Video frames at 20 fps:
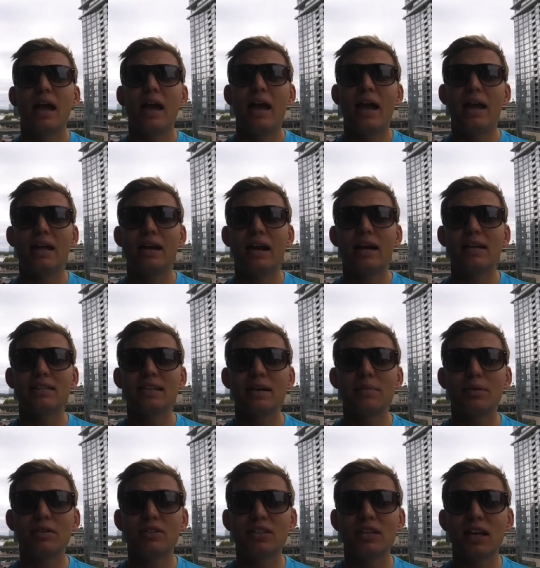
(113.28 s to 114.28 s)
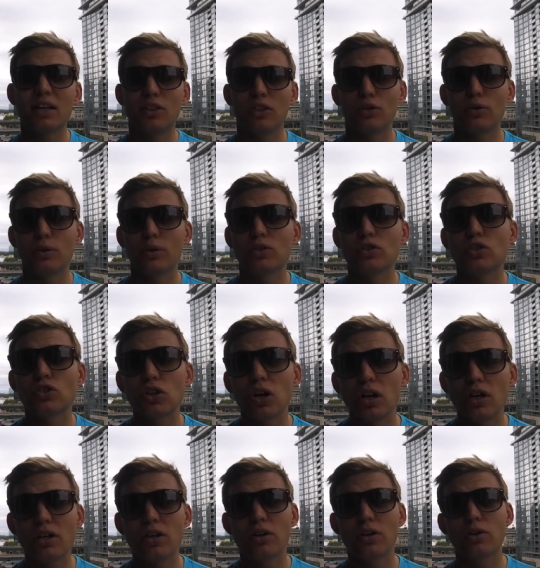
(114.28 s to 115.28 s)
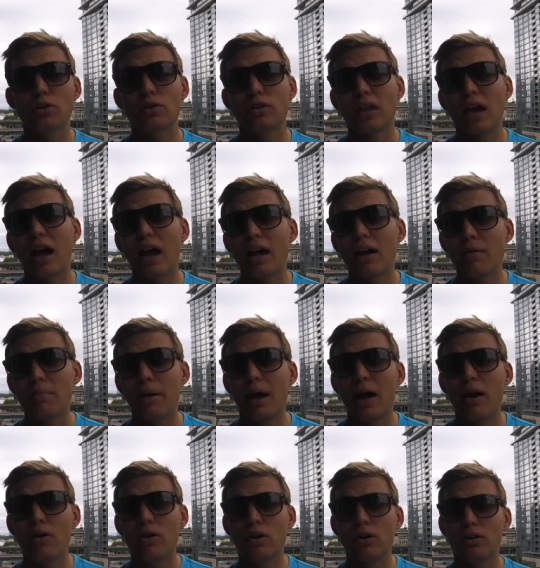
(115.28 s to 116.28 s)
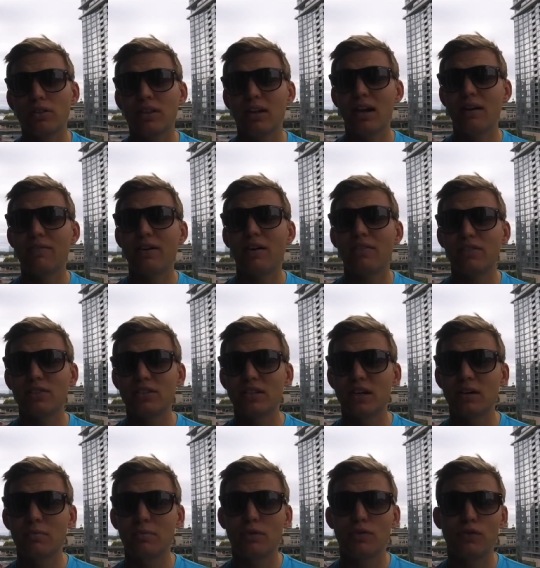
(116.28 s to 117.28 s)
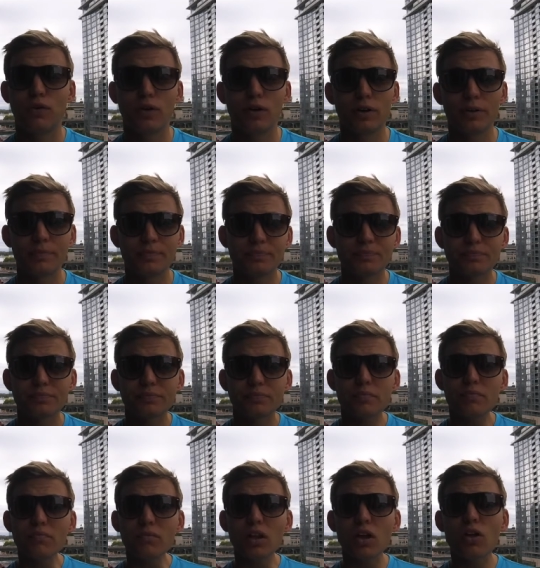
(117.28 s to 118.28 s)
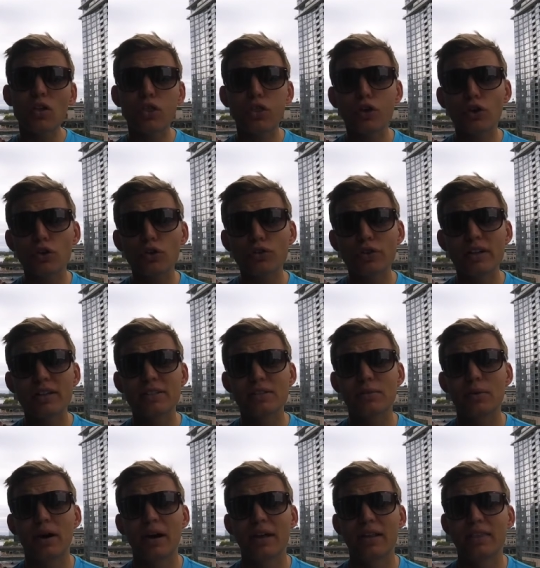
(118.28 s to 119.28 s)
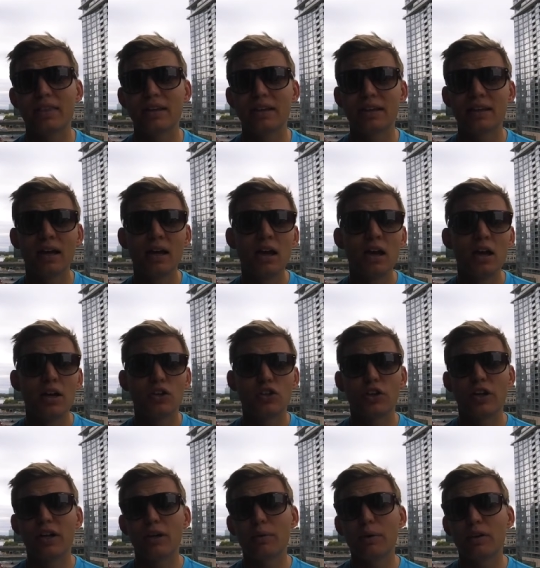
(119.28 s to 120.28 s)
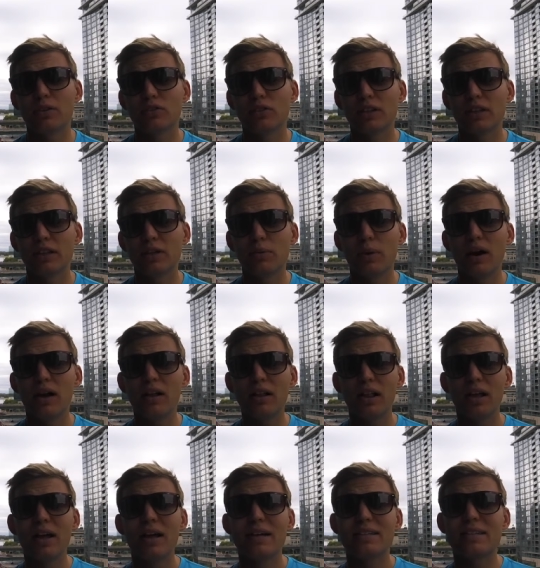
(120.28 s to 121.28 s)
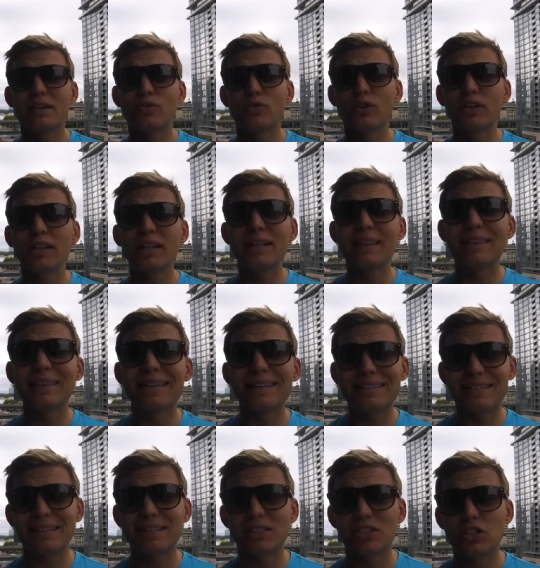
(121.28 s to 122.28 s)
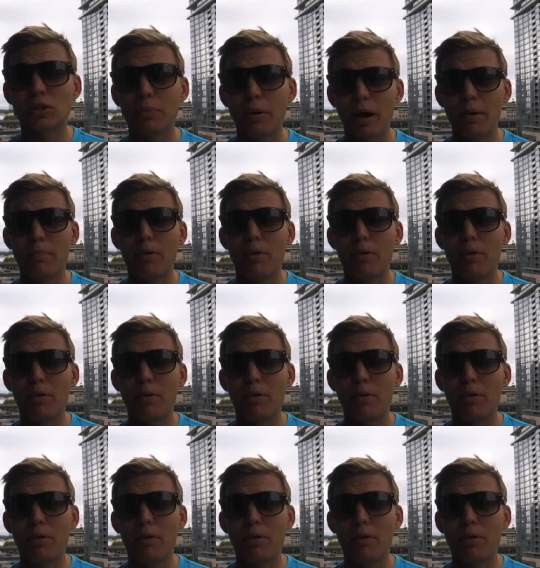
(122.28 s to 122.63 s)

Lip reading: and I was able to get through it stronger, with higher power than I've ever done before. Third reason why I think training went really well is I really listened to my